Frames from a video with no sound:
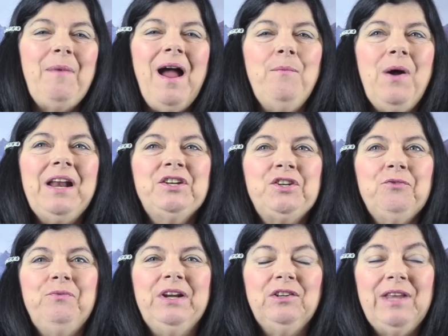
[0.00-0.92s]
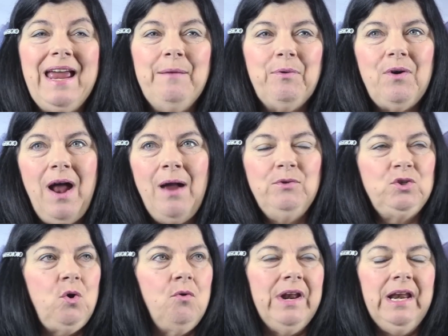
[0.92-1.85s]
I went into real labor, I
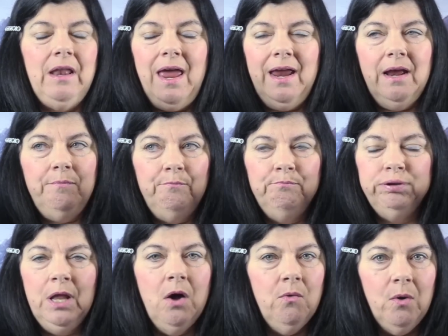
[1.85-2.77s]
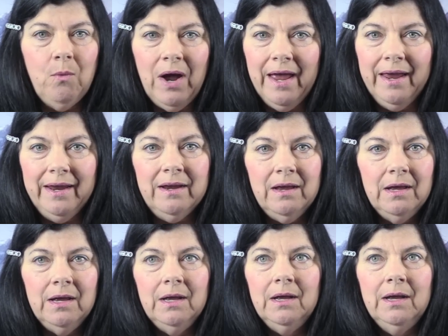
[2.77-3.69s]
was already like blown away
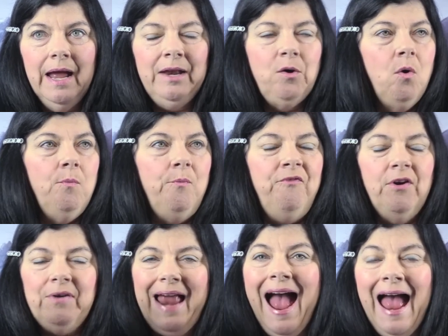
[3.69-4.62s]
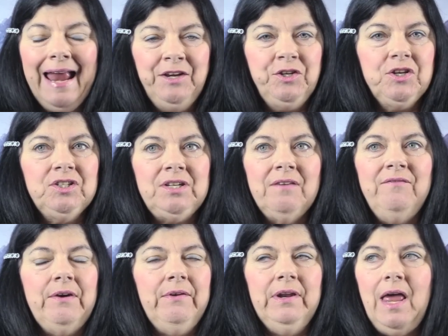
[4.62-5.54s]
and all very anxious and
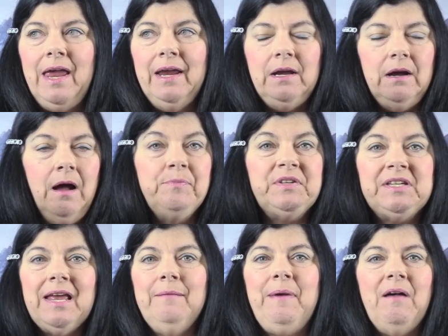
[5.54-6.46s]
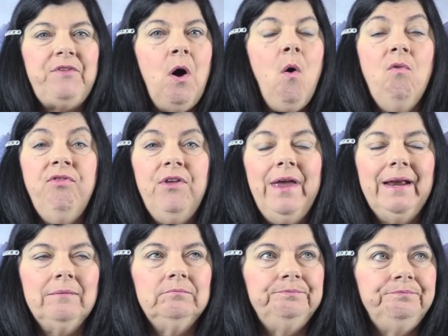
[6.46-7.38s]
very like upset about the whole
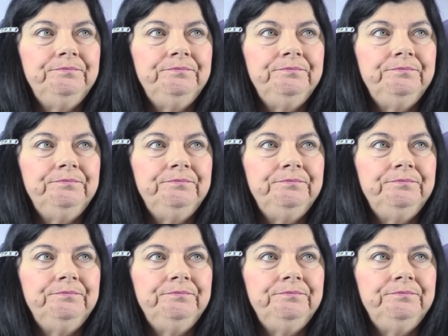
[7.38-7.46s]
thing.